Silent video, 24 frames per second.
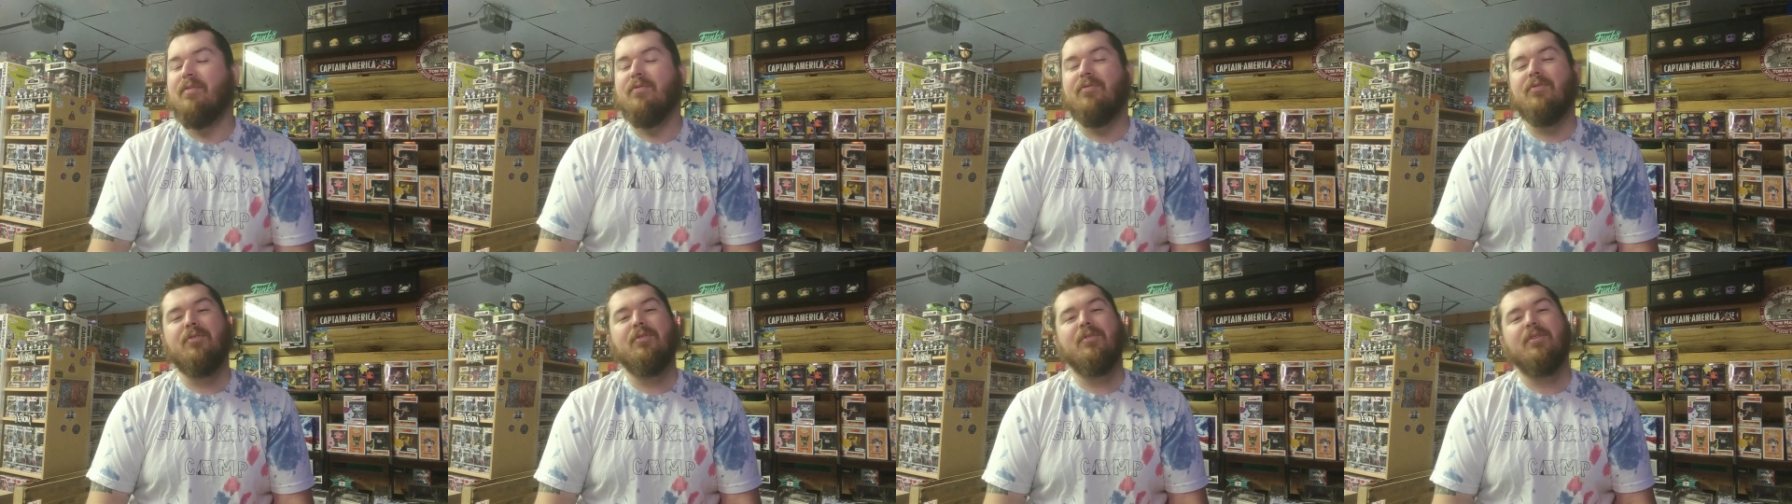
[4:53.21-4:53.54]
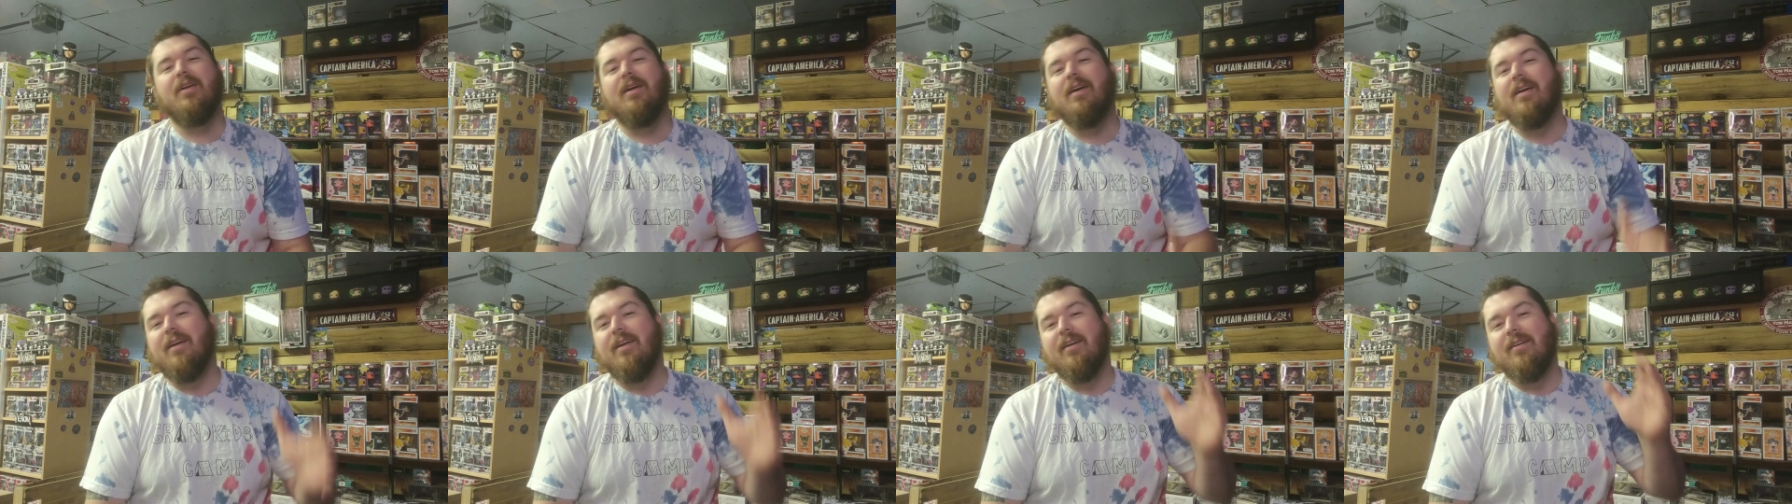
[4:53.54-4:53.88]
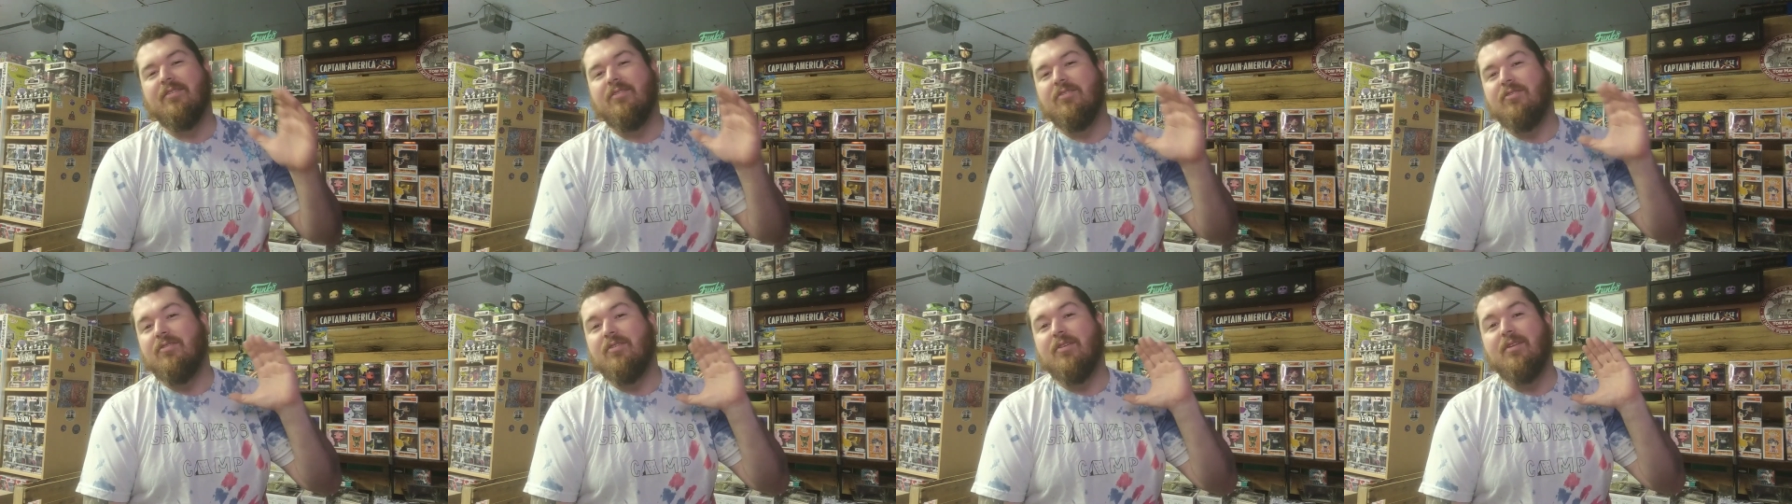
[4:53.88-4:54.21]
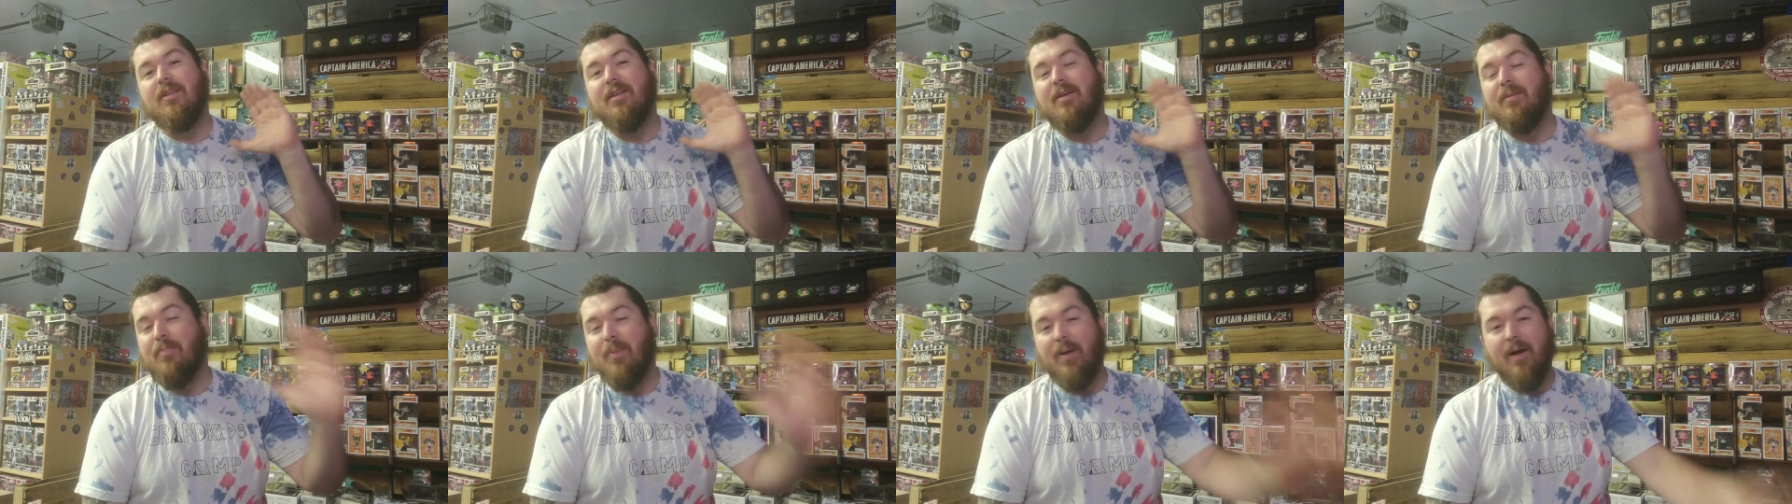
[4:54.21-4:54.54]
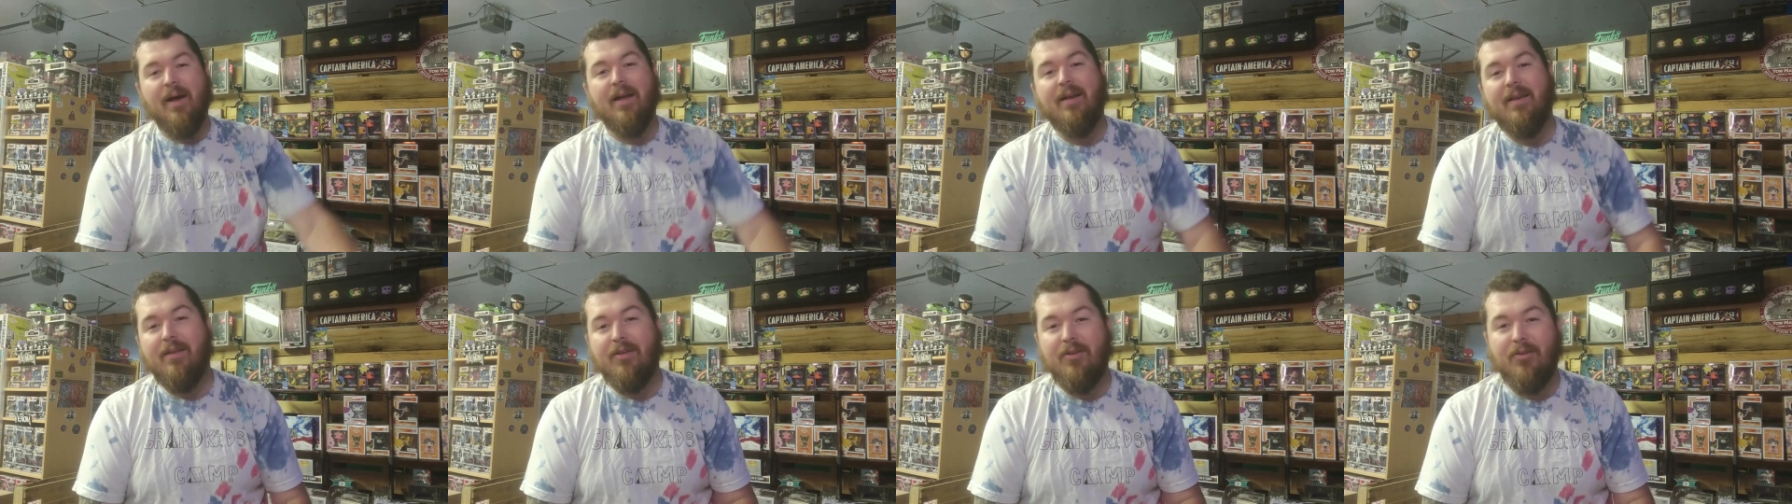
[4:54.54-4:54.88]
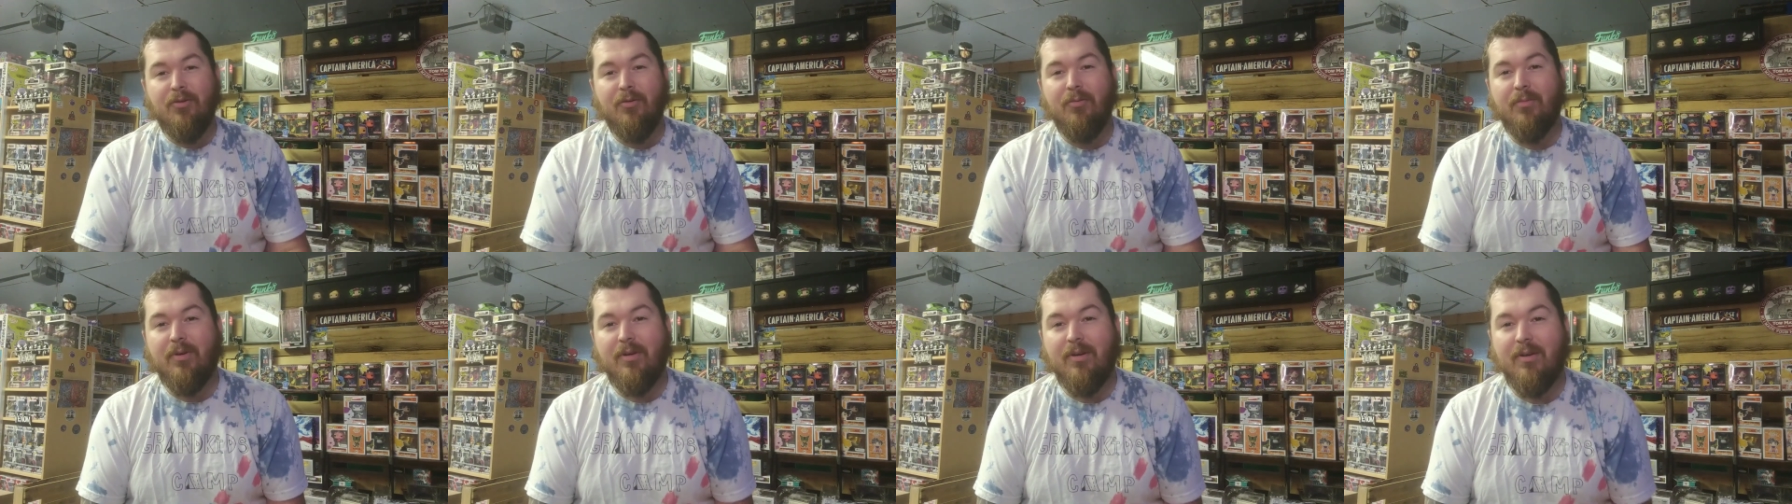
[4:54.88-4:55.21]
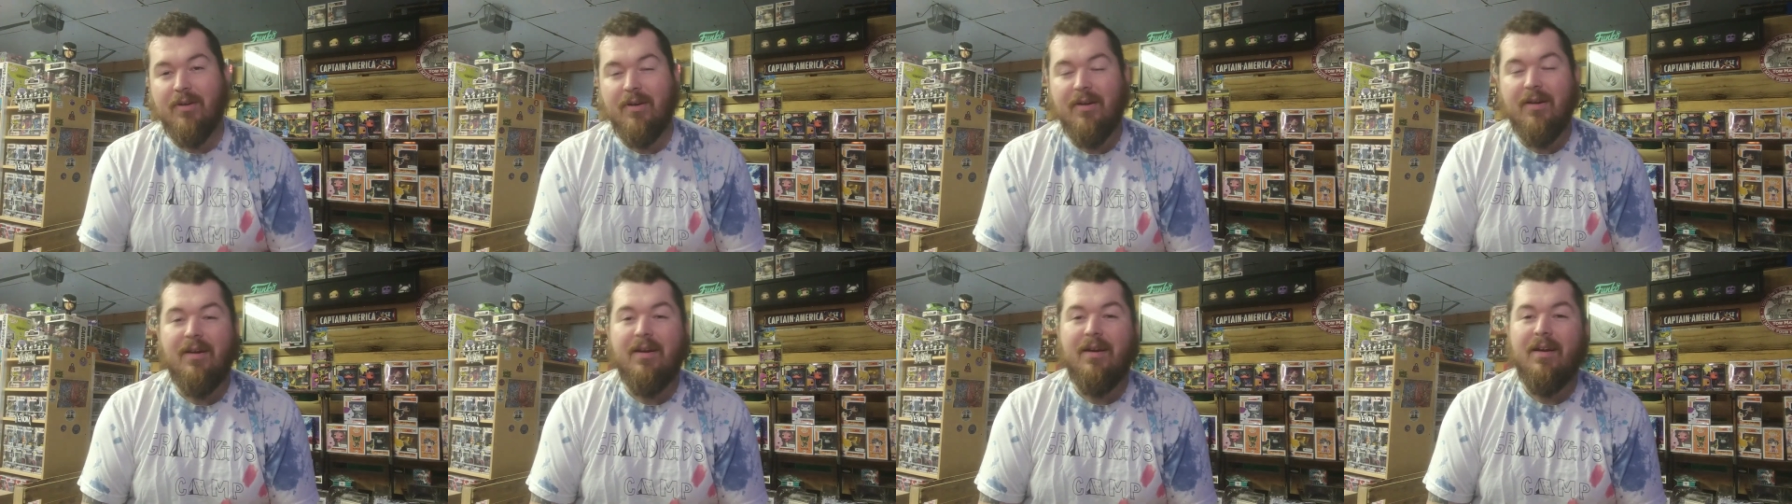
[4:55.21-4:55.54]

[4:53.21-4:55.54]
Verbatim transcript: If you like silly potty humor,